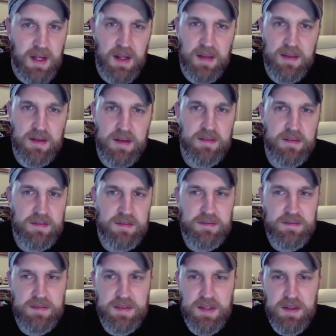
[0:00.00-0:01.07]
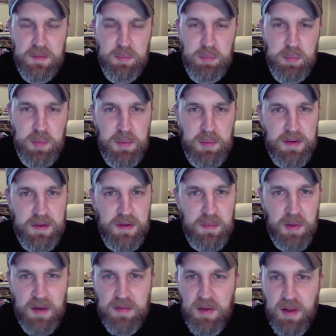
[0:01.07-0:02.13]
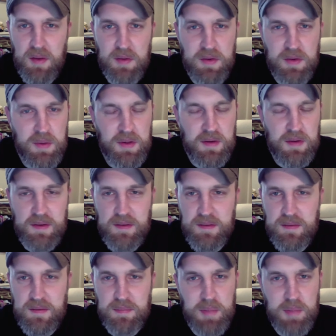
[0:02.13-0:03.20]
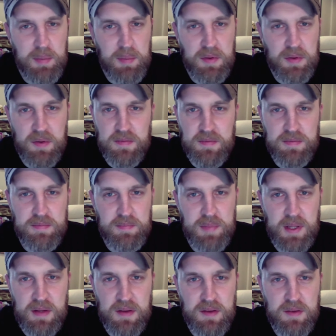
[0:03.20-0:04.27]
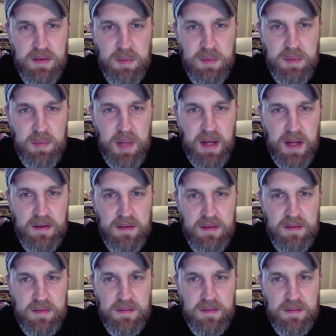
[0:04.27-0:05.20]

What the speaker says: I think just pretty much everybody I follow Twitter is people who have been a huge impact,